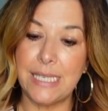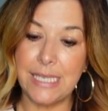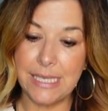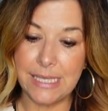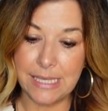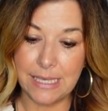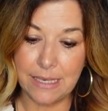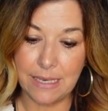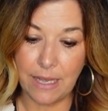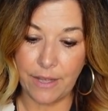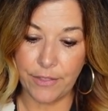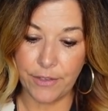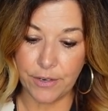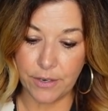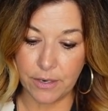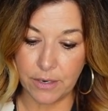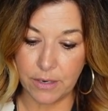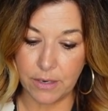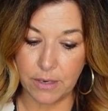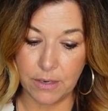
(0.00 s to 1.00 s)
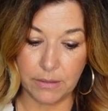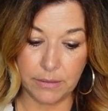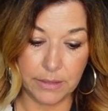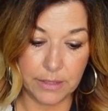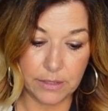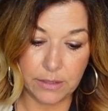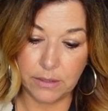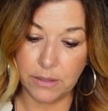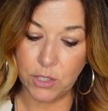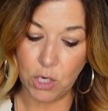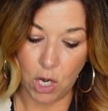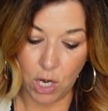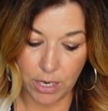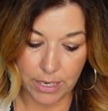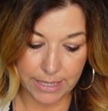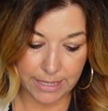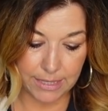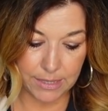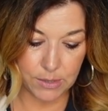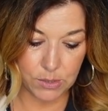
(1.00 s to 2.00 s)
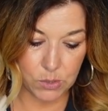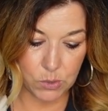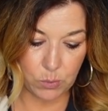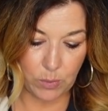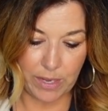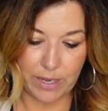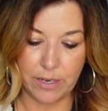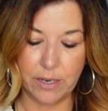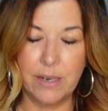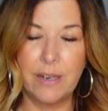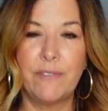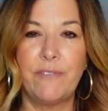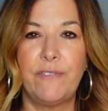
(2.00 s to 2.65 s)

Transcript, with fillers: is another little cardigan sweater. It